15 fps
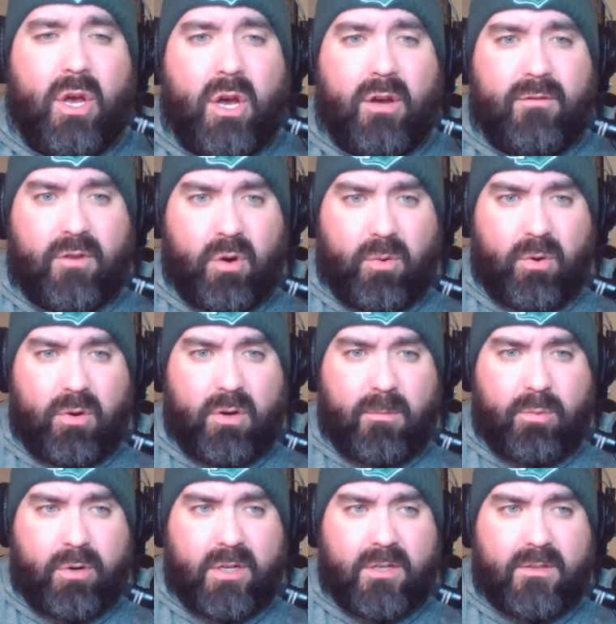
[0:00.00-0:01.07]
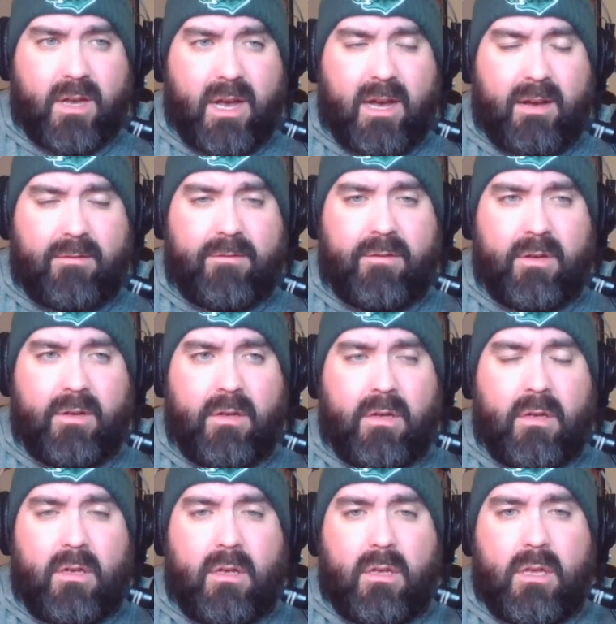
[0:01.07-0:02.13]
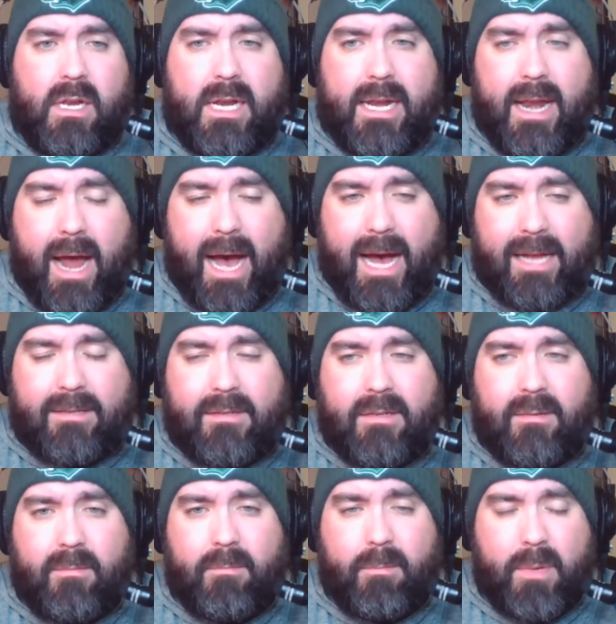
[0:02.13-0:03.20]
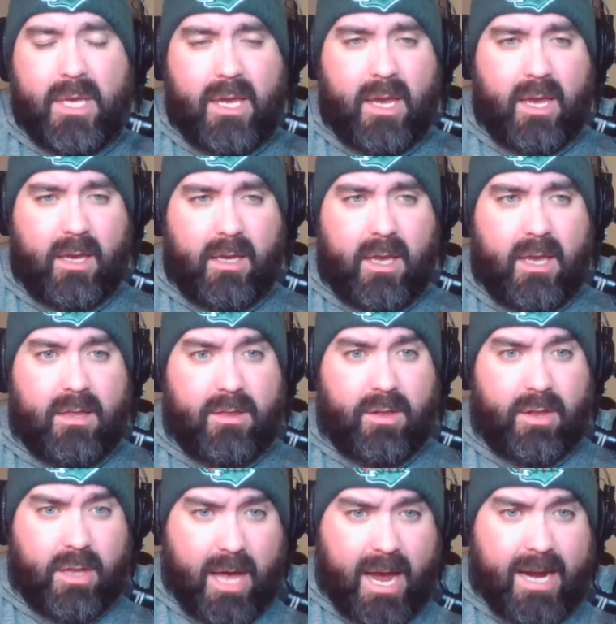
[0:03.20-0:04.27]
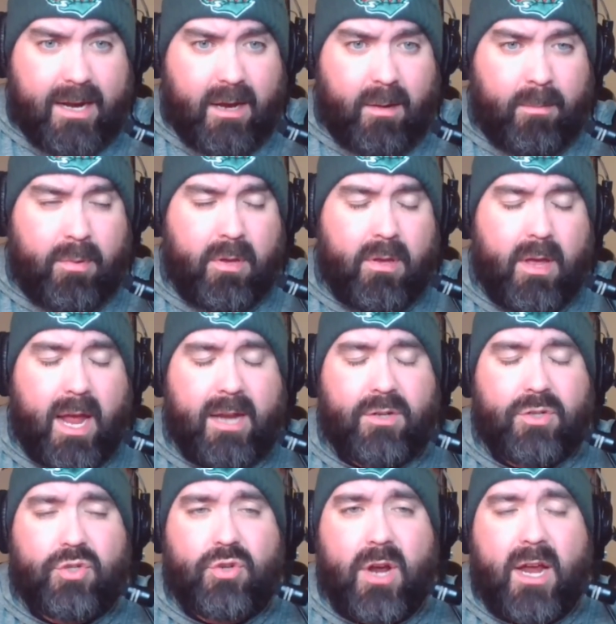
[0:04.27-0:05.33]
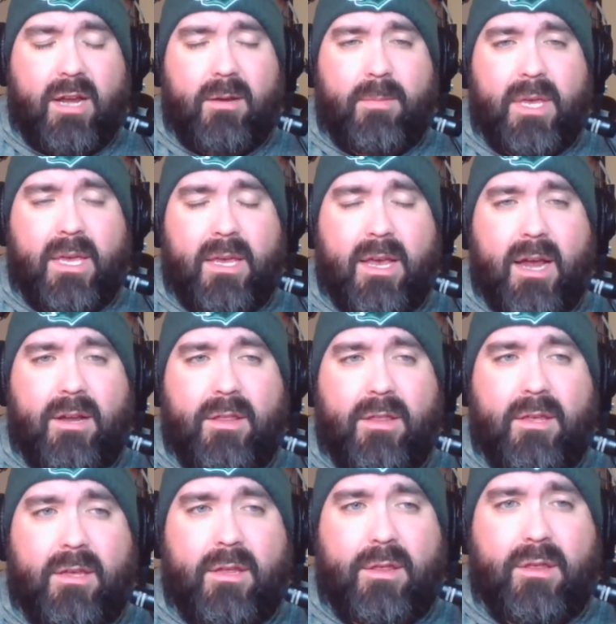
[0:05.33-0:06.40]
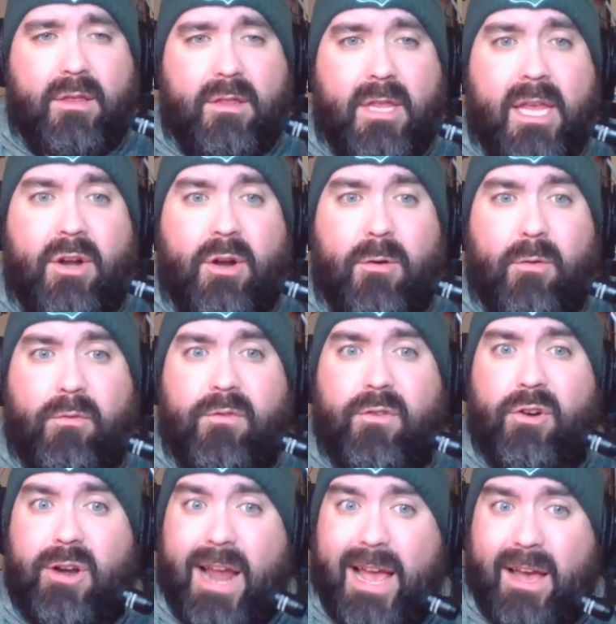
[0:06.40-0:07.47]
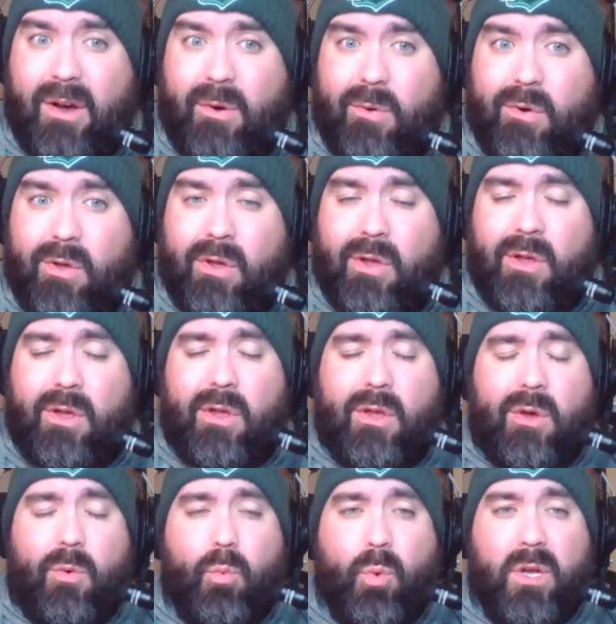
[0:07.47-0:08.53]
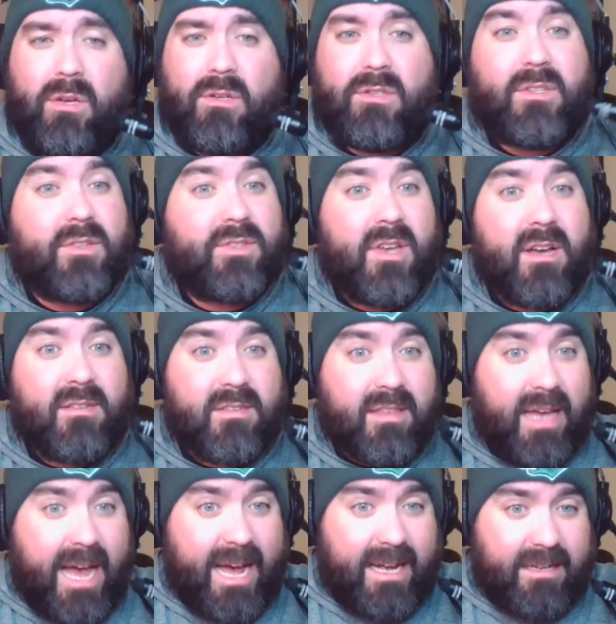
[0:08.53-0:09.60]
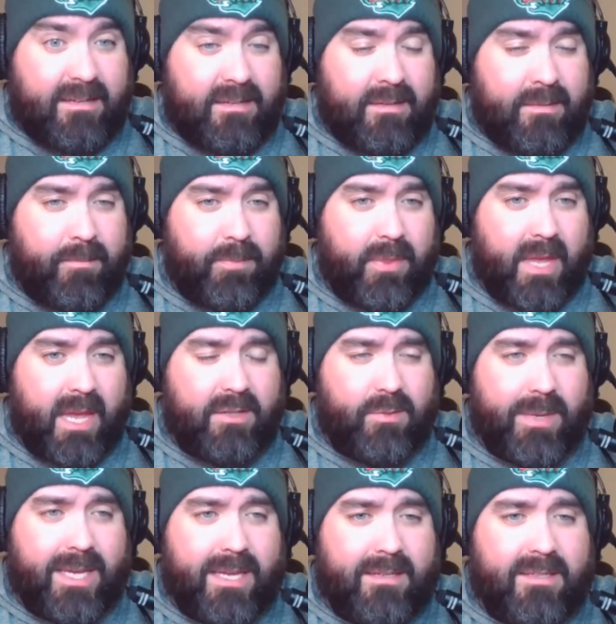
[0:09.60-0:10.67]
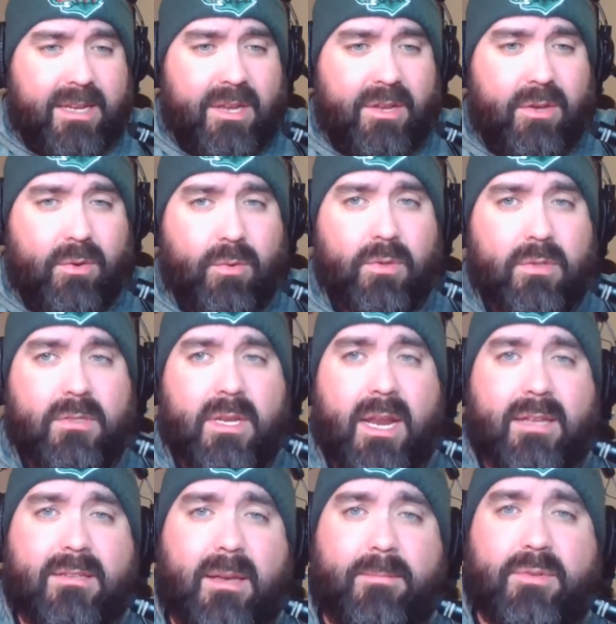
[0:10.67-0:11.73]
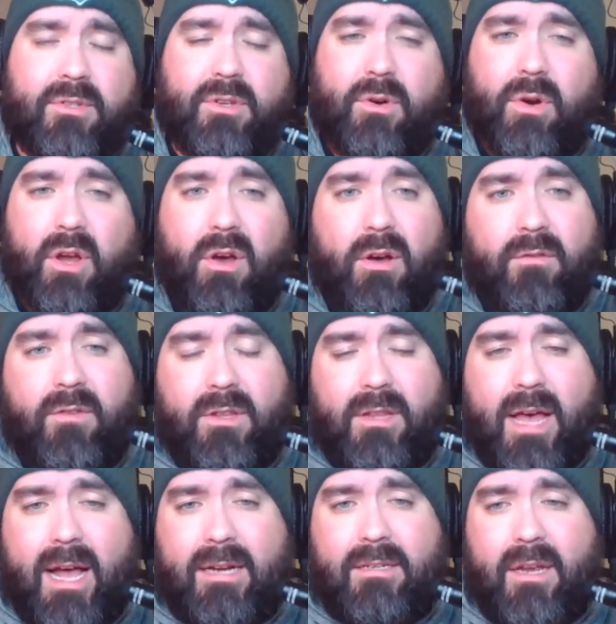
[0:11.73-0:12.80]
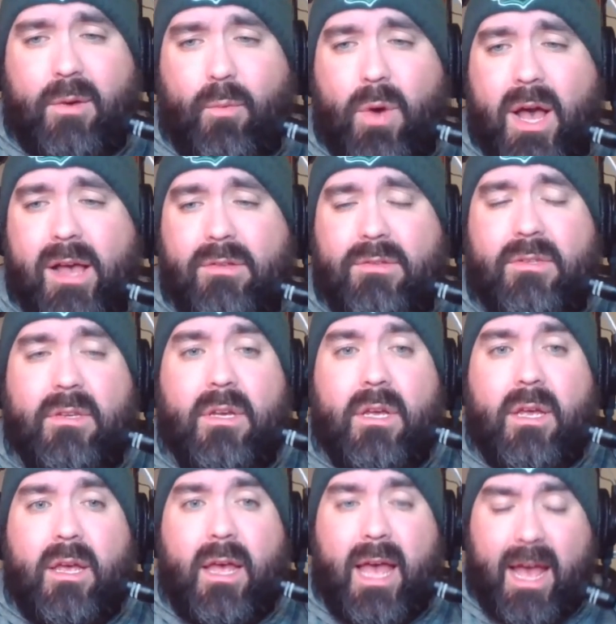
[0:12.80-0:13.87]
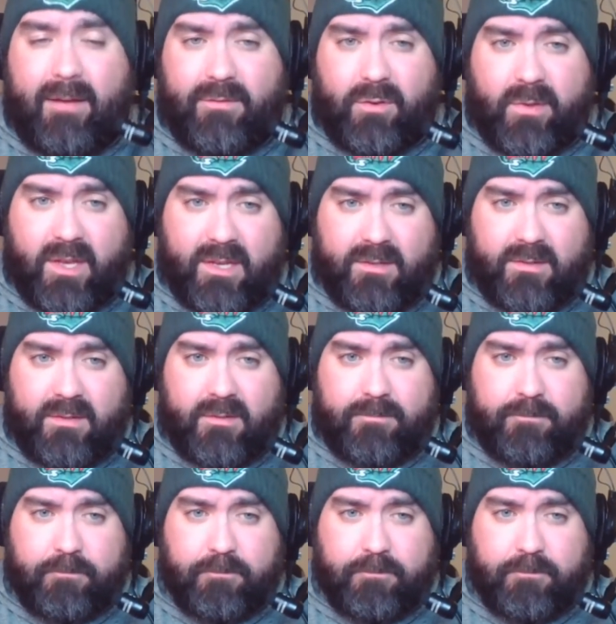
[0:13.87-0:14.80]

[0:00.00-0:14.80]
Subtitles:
of Kirill Kaprizov not being in the lineup and trying to be kind of the leader for now? We'll discuss that as we continue today's episode of Locked on Wild after this.